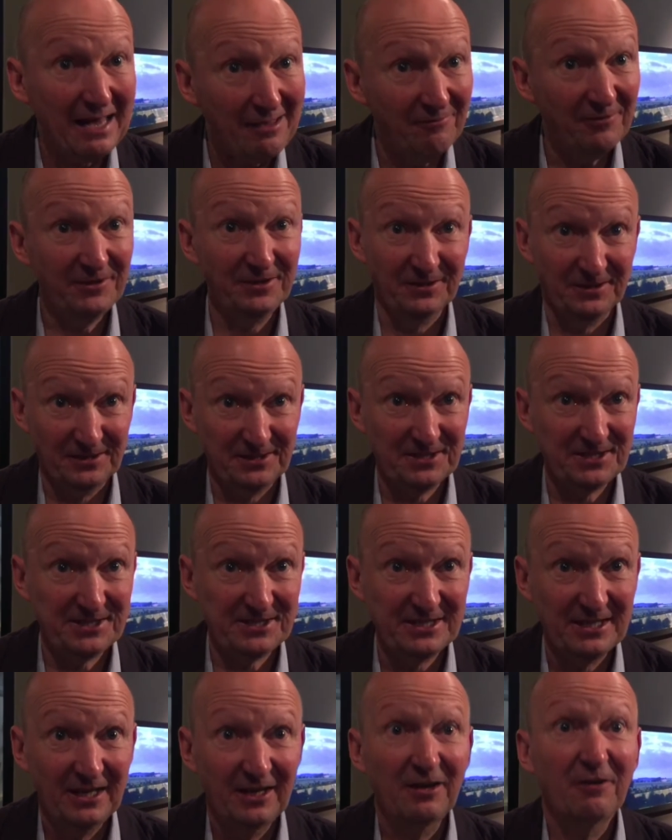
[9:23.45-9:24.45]

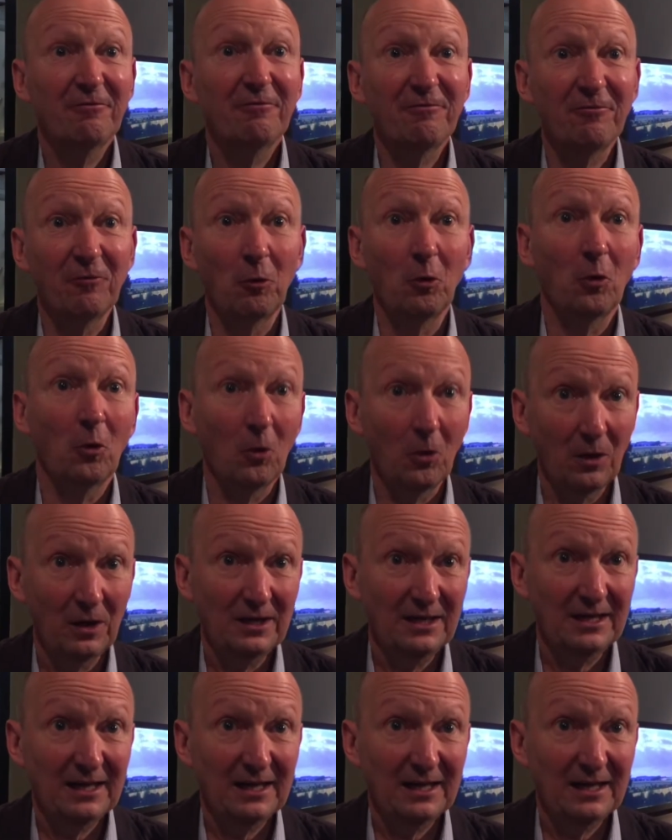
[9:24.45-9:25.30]
evidence for